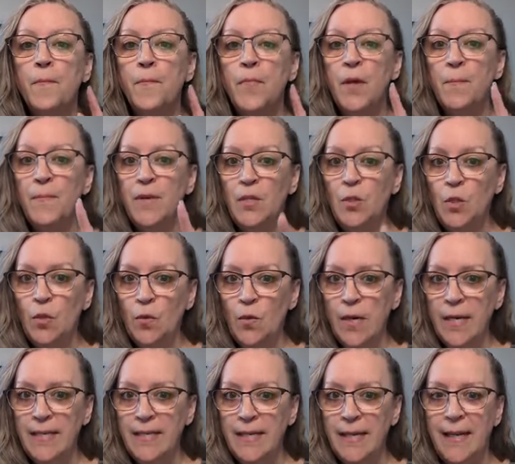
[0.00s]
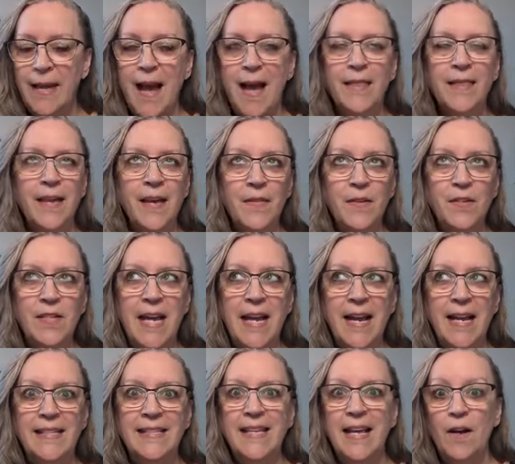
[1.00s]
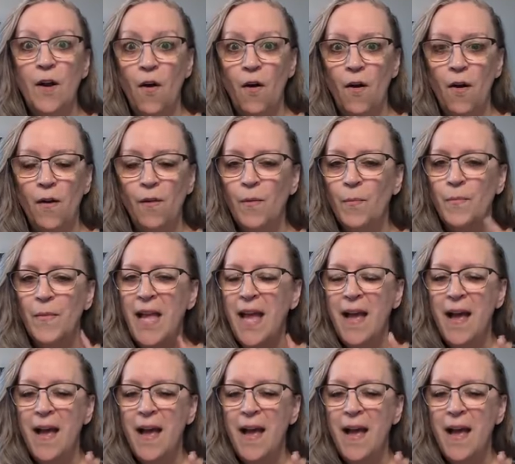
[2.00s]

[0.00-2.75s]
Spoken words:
the majority, the other day I said all,